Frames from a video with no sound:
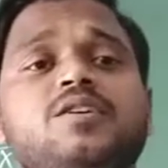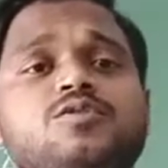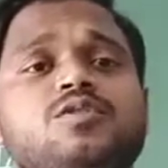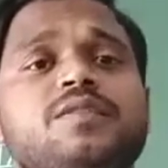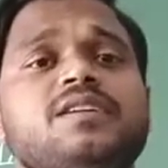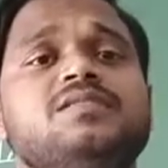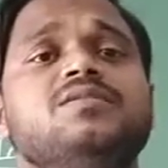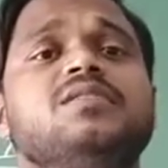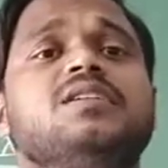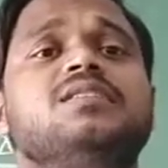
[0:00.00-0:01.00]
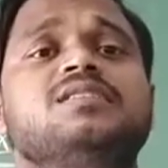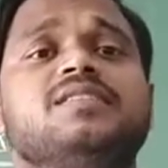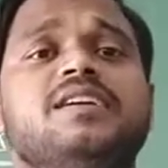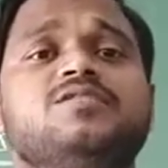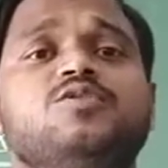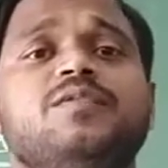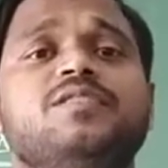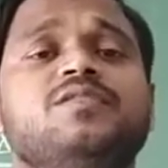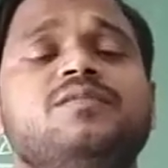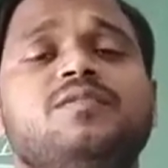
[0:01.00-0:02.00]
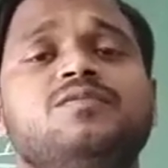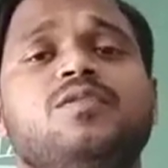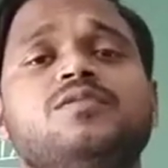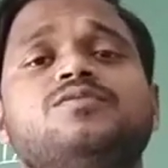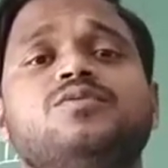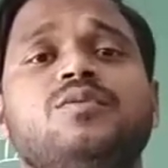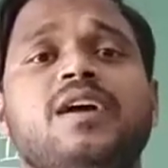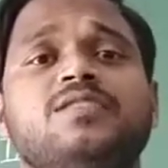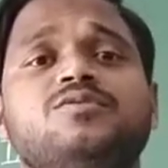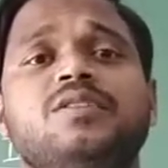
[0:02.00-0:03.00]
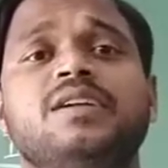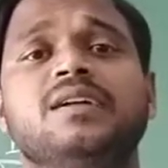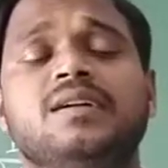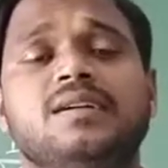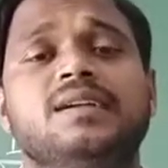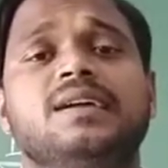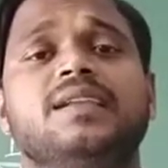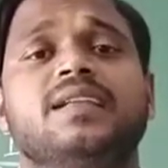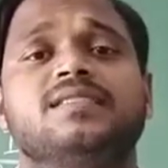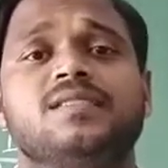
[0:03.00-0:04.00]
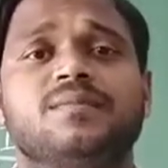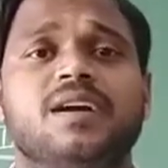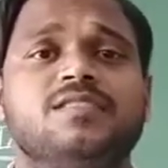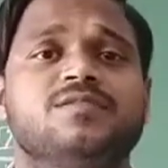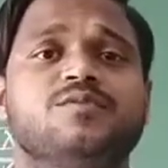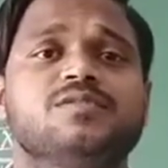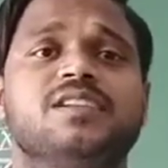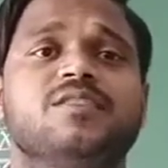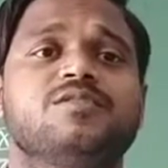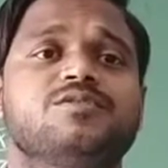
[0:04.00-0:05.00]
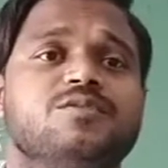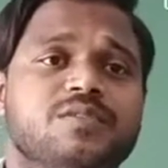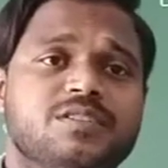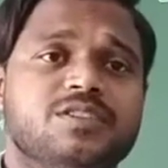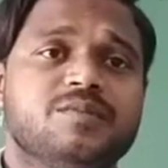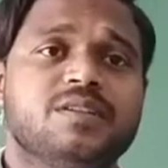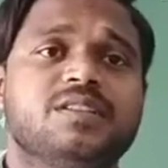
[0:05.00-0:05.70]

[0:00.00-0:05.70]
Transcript: So we can say on the other side Soviet Union was also actually declaring some kinds of rules and regulation over the Germany.